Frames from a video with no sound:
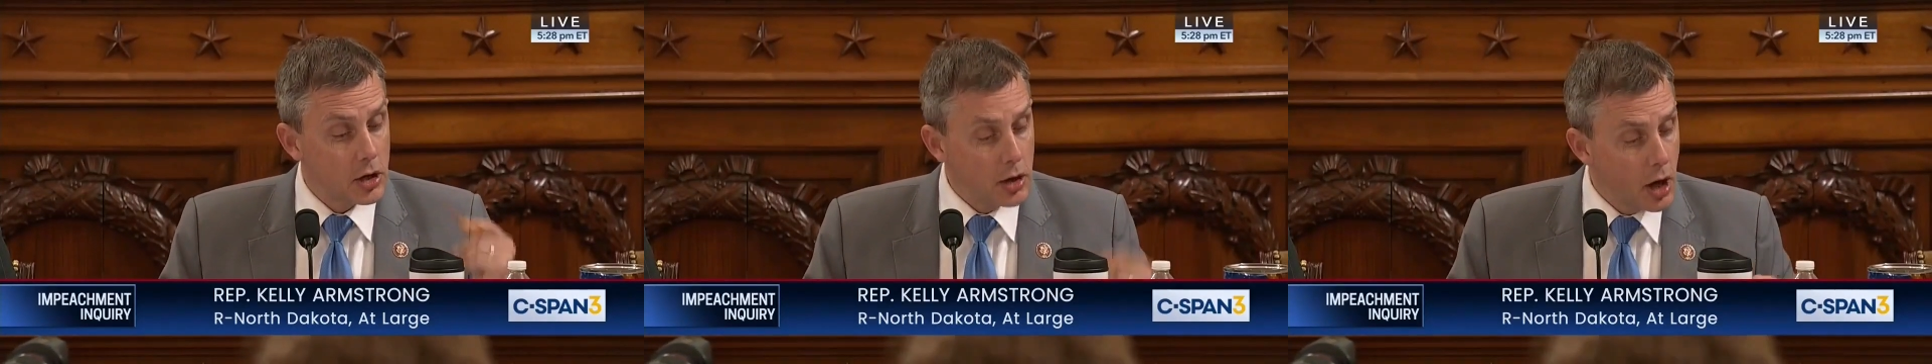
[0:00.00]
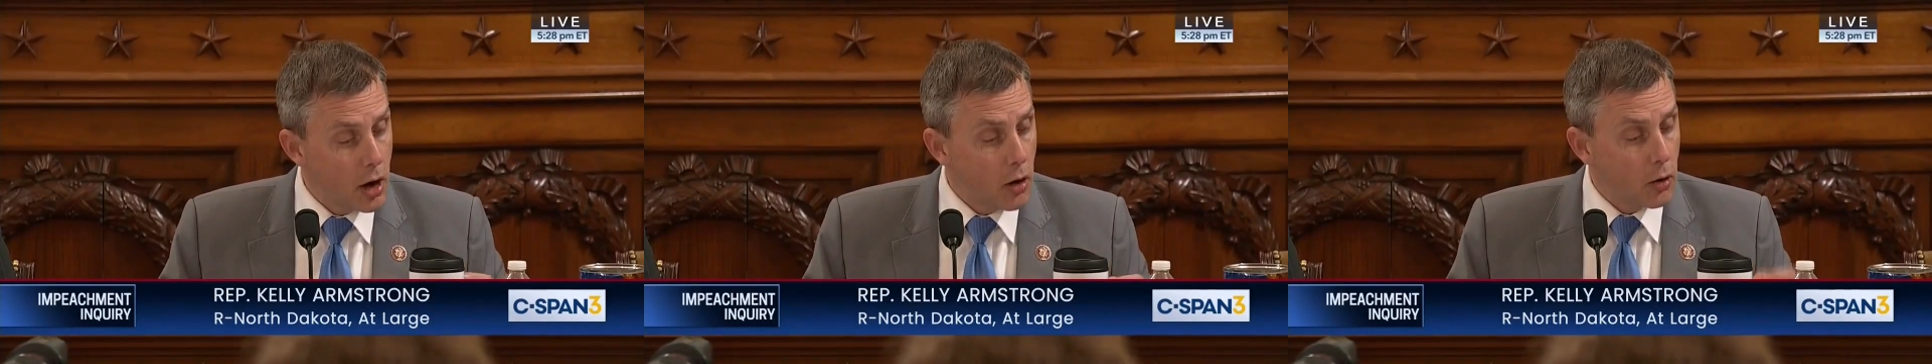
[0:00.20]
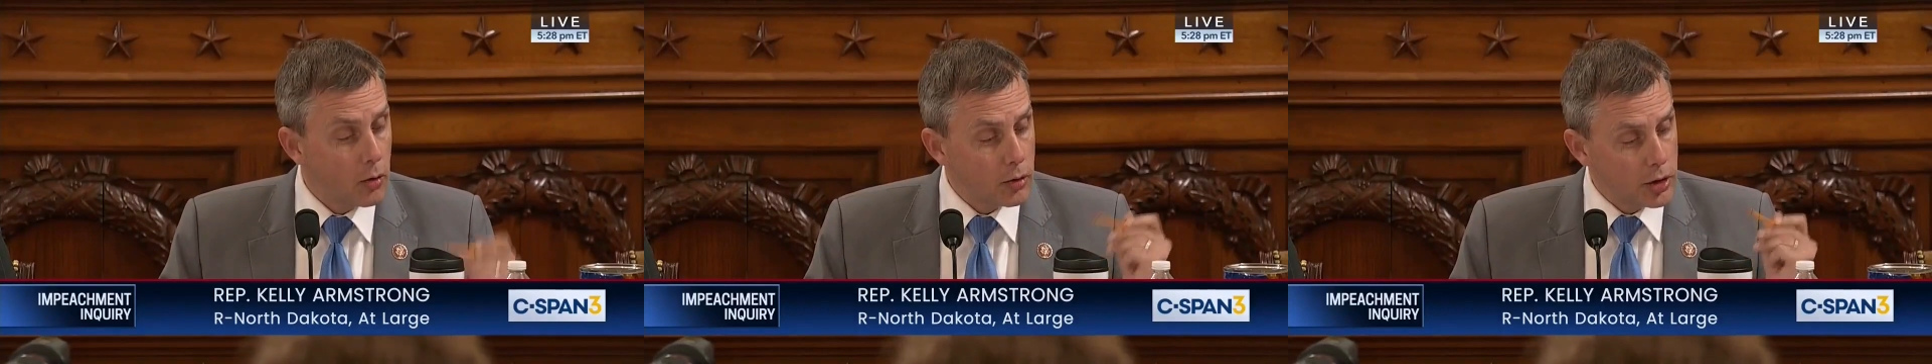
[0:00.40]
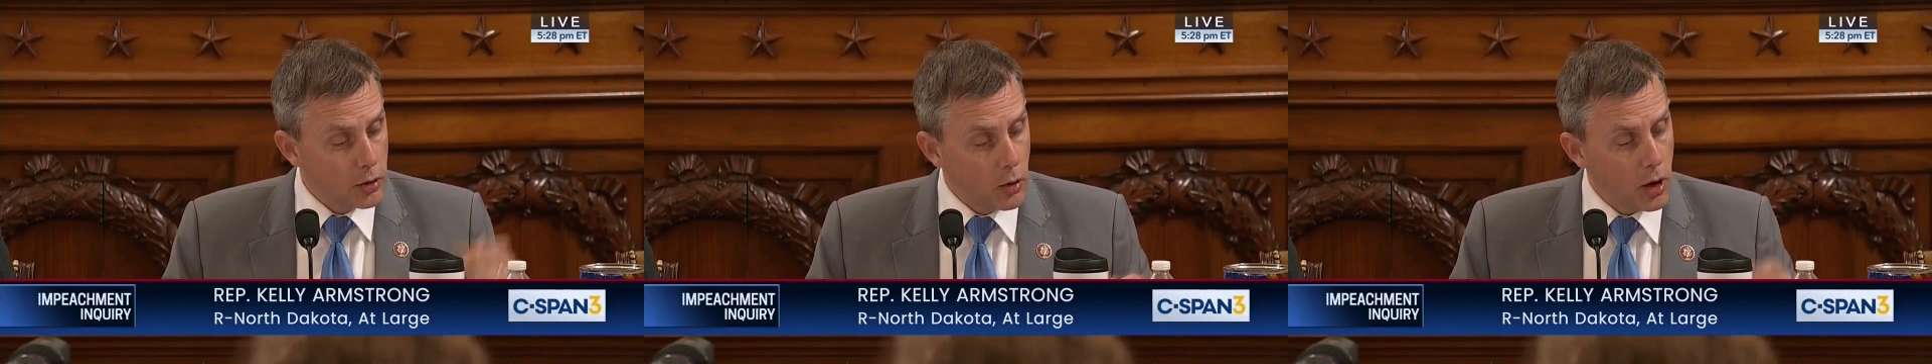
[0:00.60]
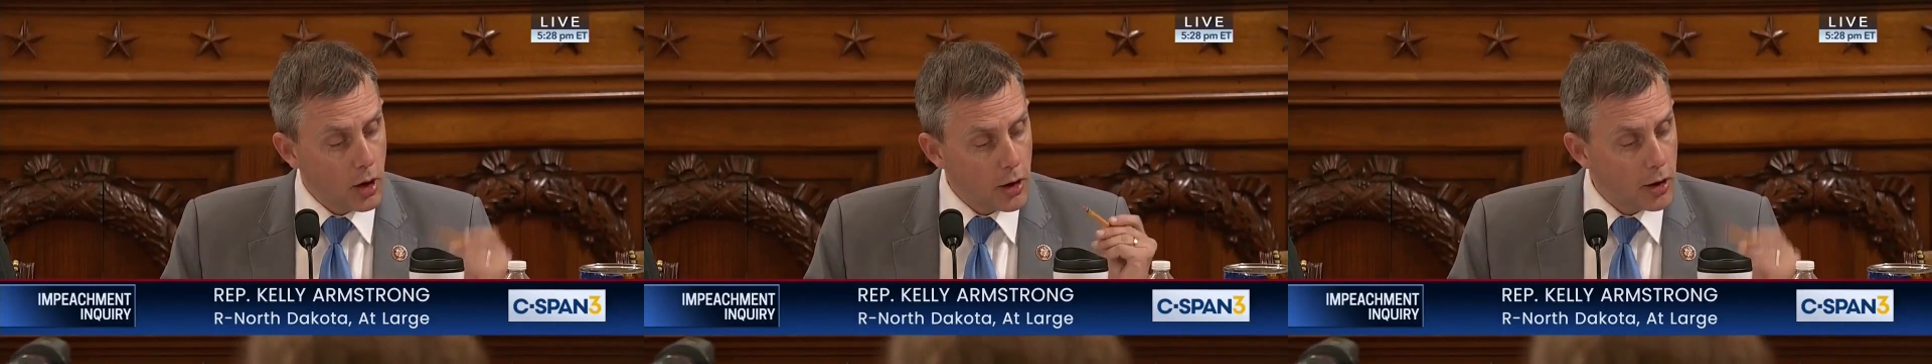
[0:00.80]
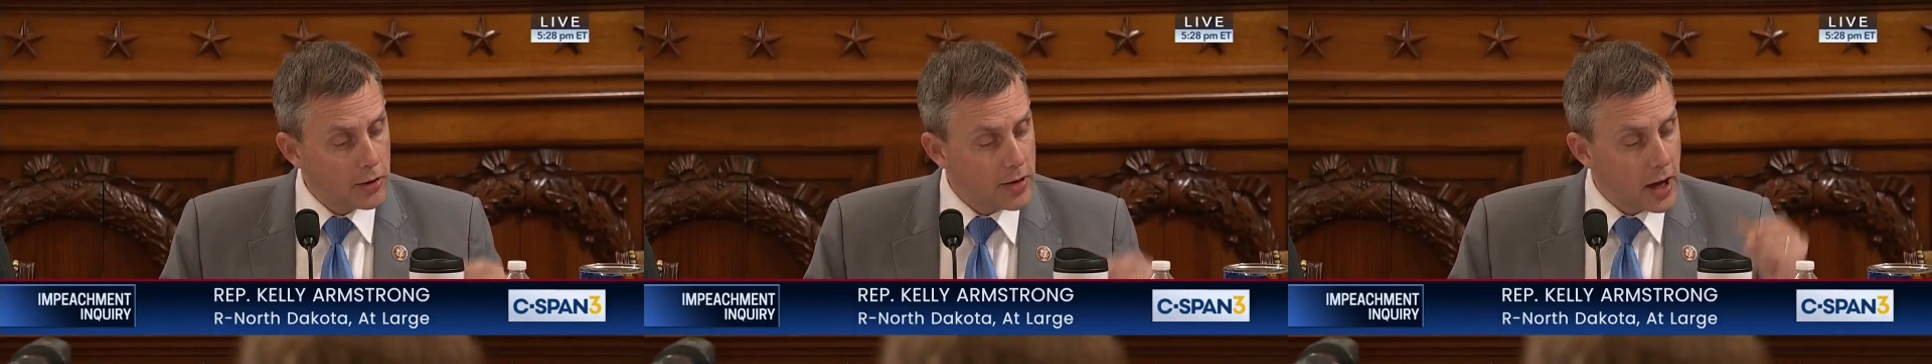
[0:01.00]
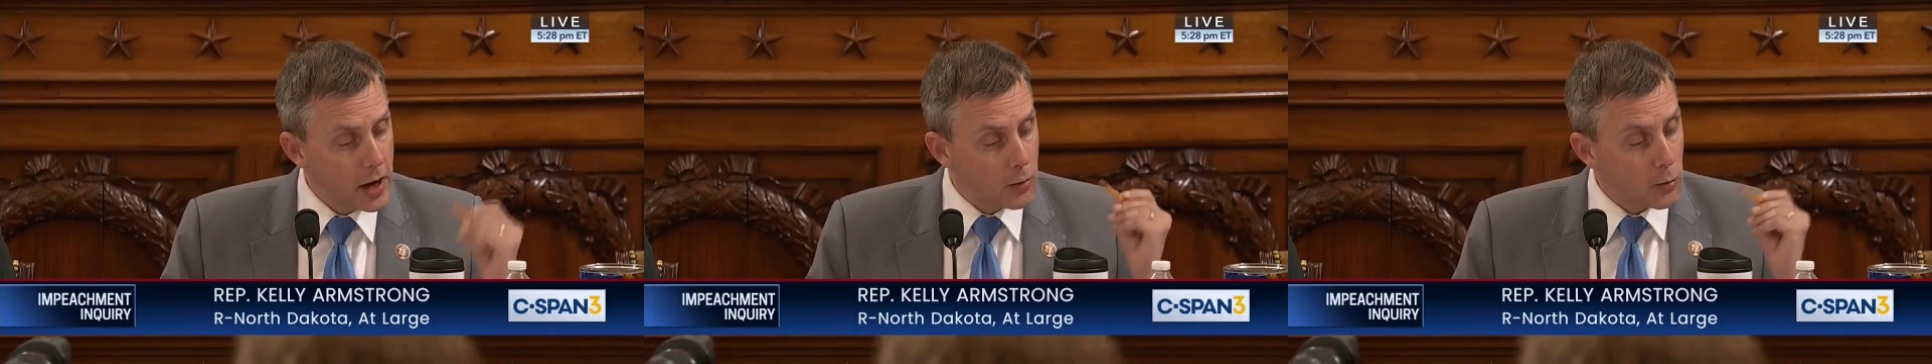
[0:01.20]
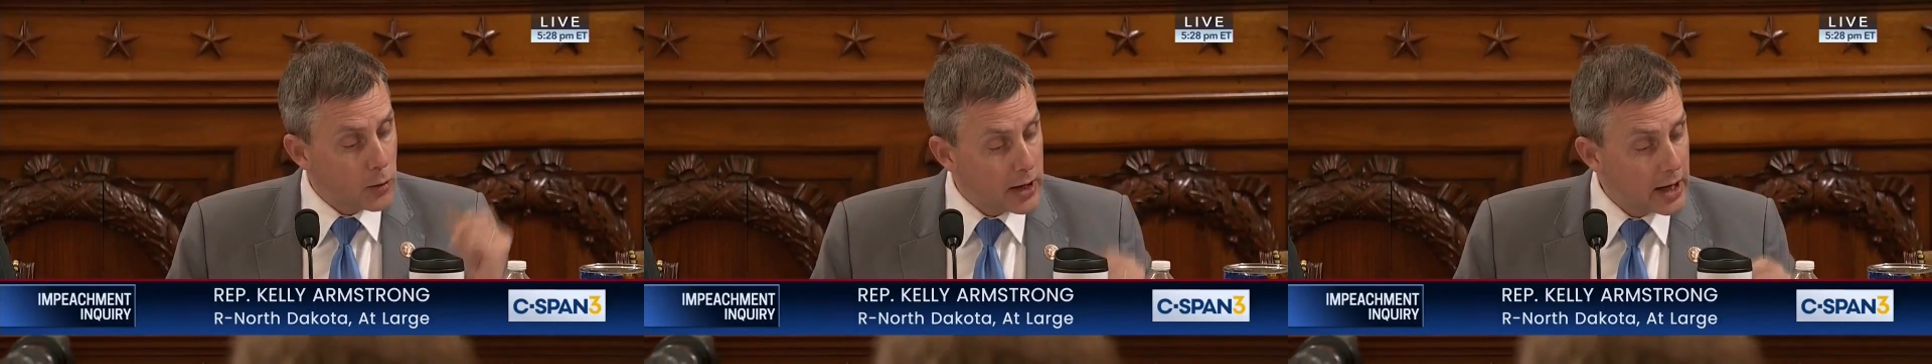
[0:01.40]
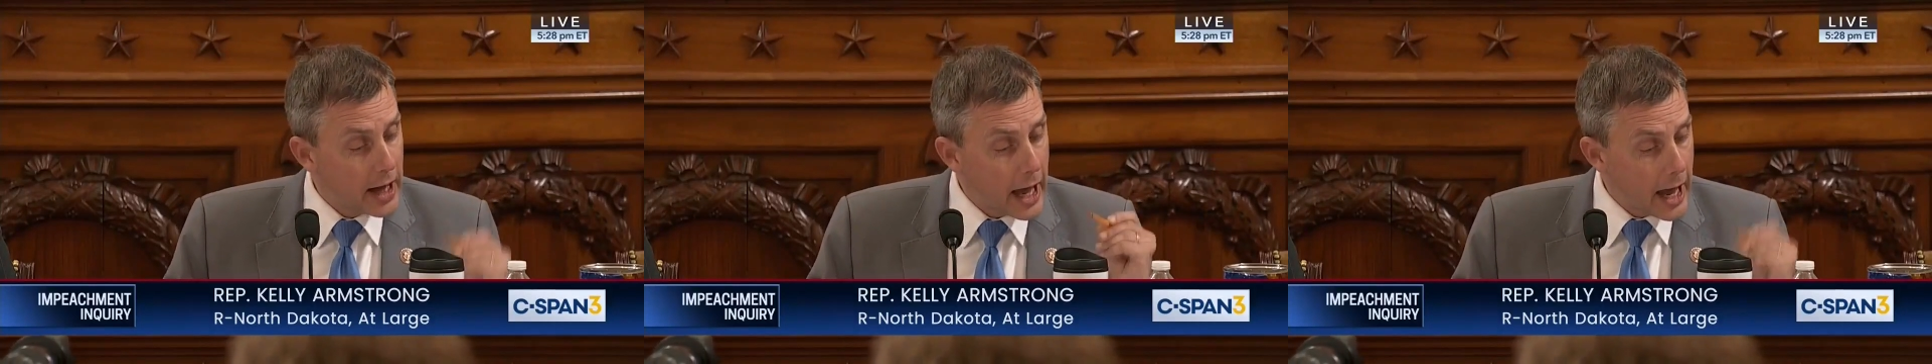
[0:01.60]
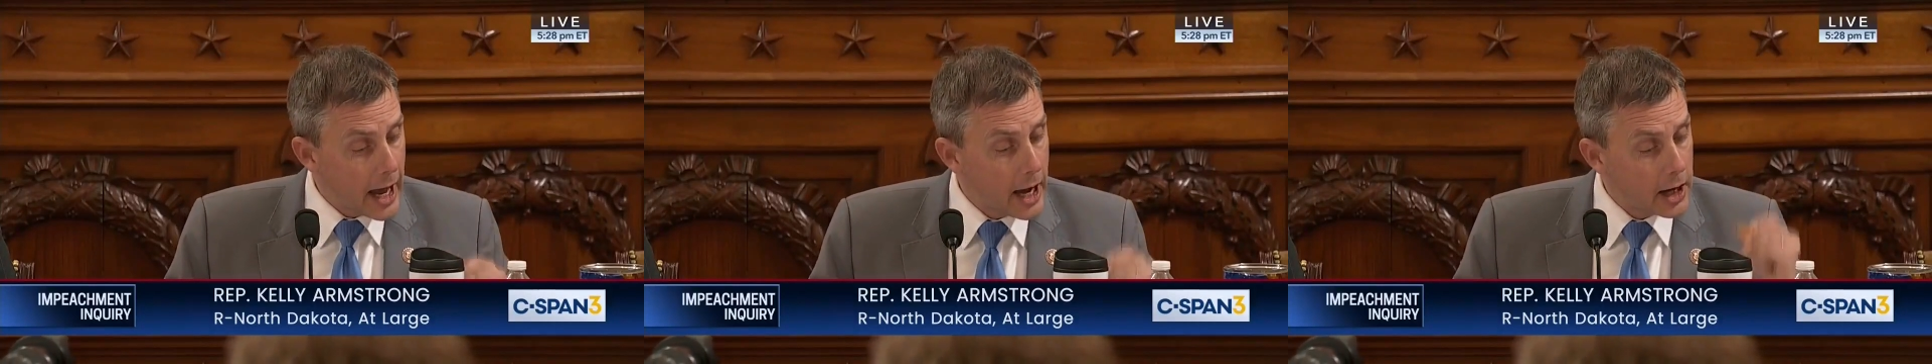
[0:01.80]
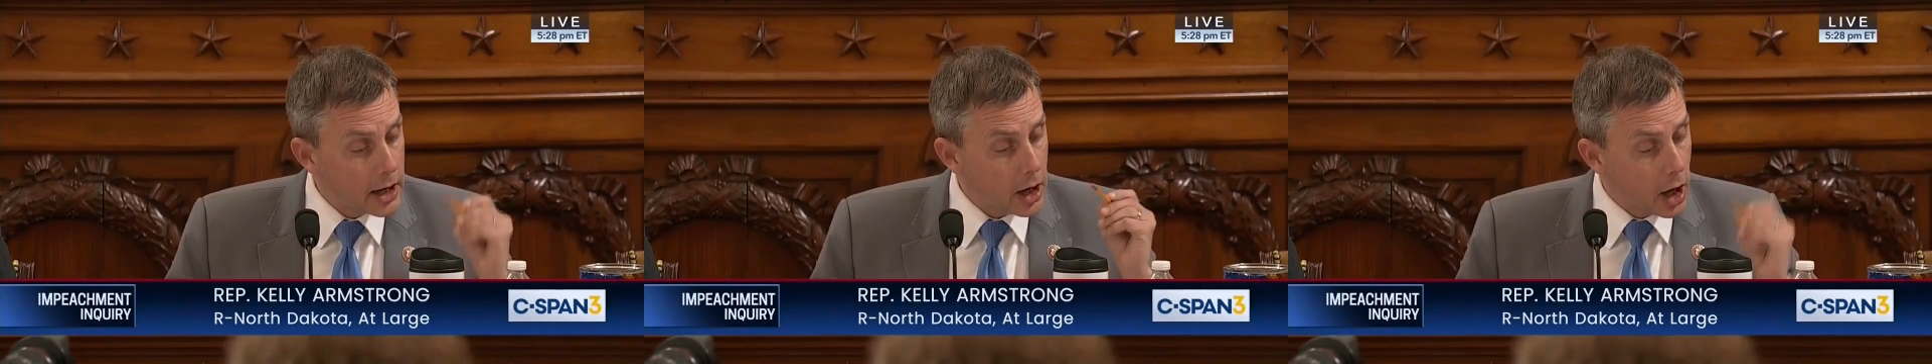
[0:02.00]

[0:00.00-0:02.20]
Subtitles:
"No, you heard that we had